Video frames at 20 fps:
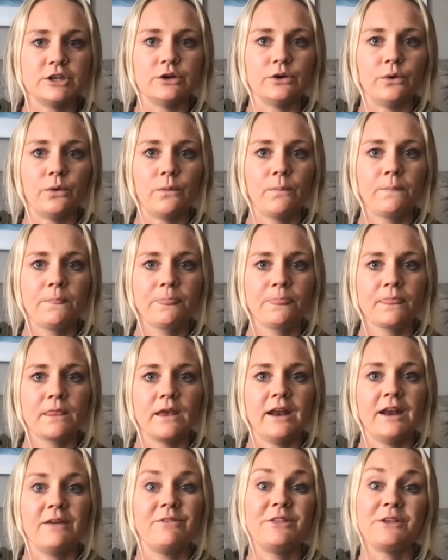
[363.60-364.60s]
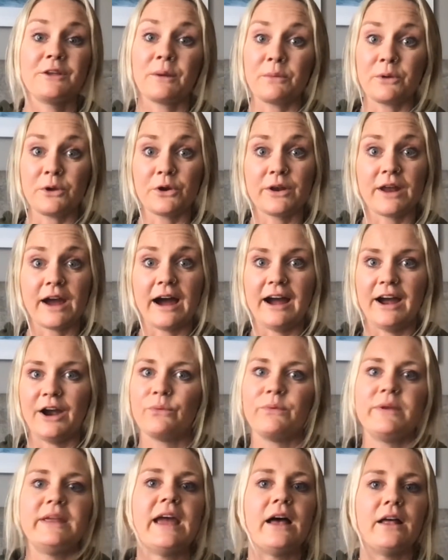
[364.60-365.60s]
do and everything I'm good at,
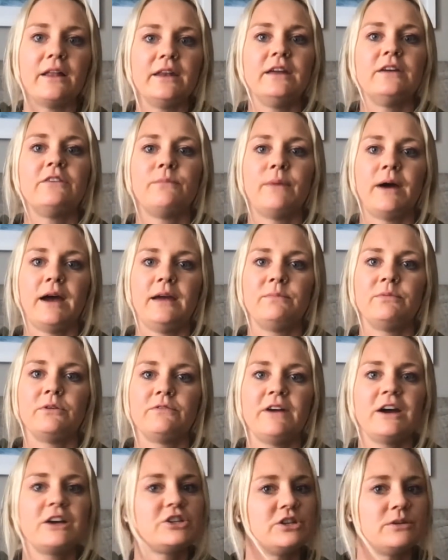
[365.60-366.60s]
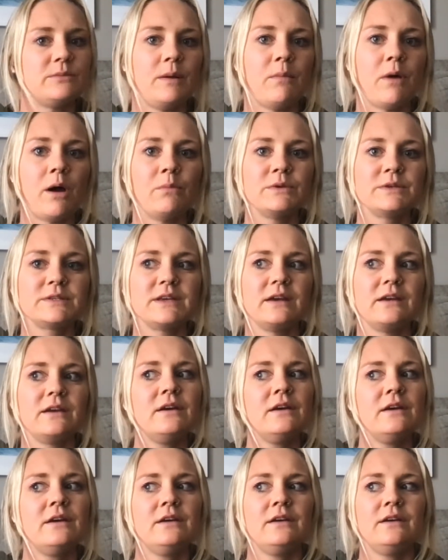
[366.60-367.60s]
a reality of my profession? And my mom was like,
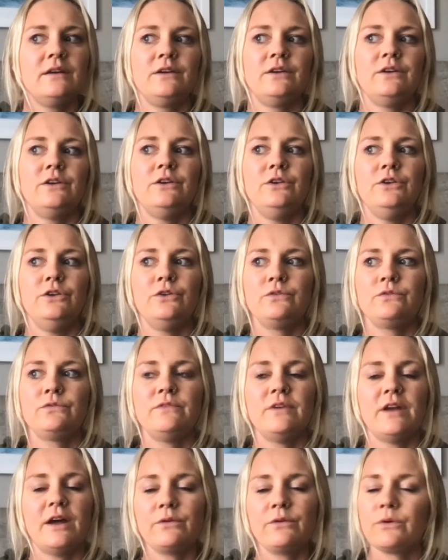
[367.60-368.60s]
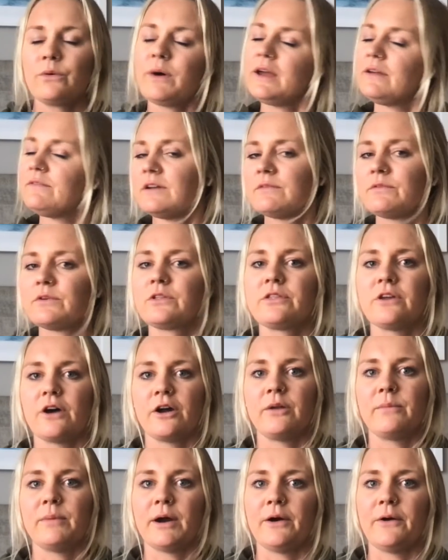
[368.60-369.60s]
I don't know why you've never
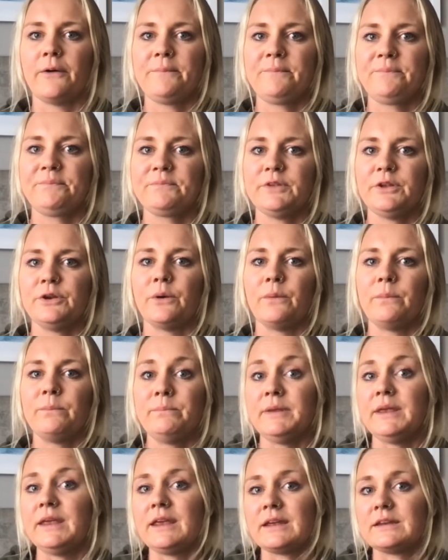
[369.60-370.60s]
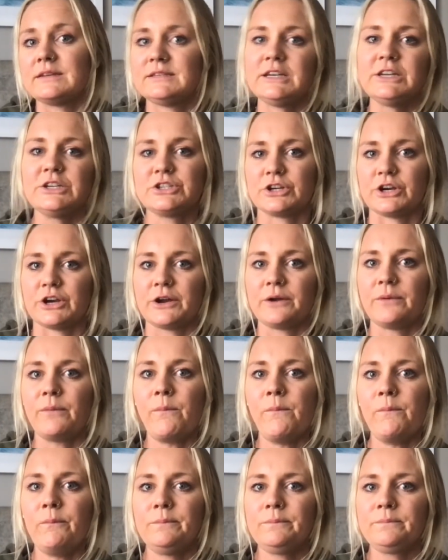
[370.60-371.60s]
thought about, being a teacher,
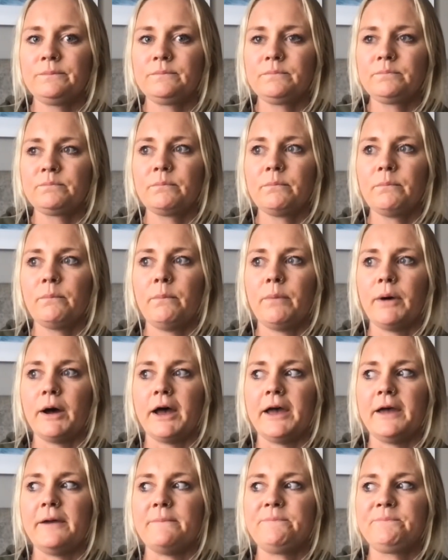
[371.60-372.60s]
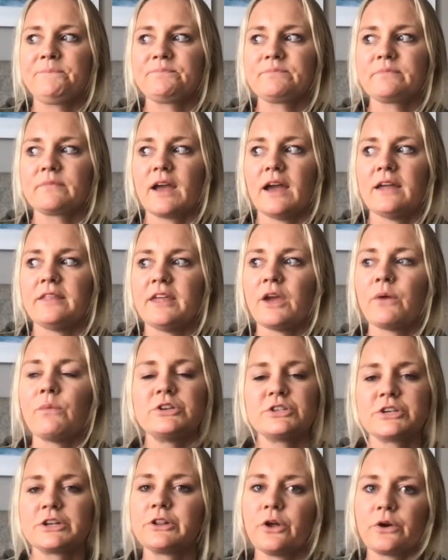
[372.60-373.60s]
but I think
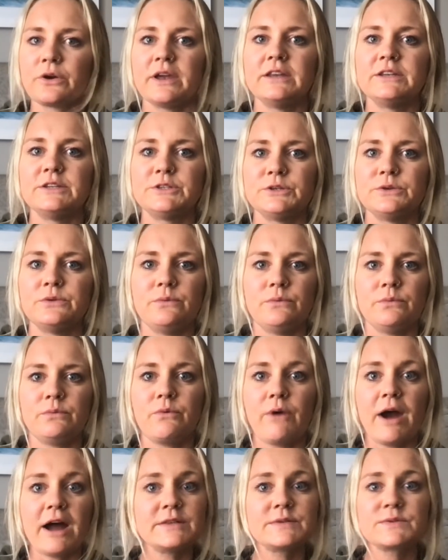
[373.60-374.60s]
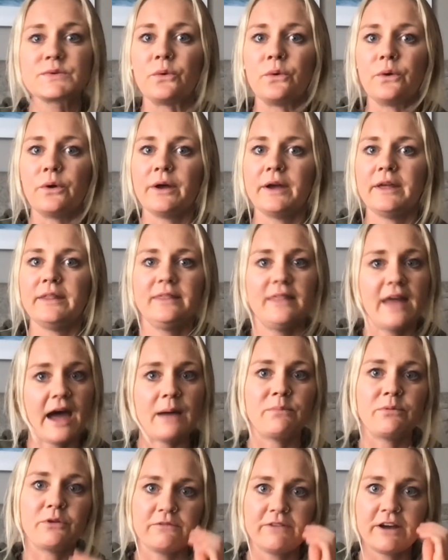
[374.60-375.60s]
we should look into grad school and
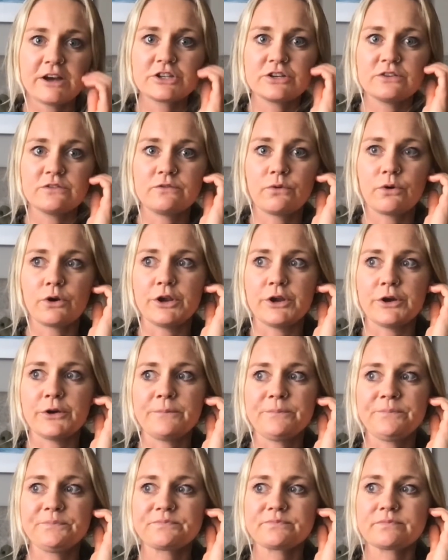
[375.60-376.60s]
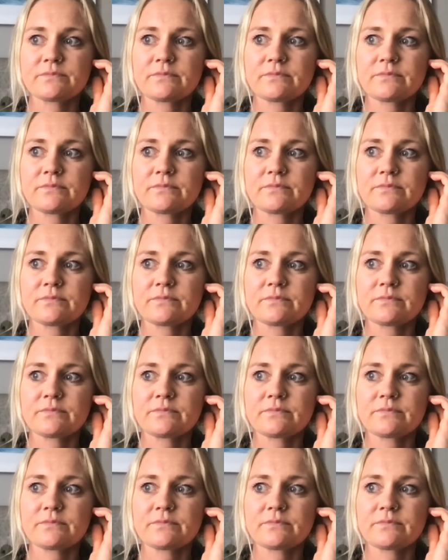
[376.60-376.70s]
that profession for you.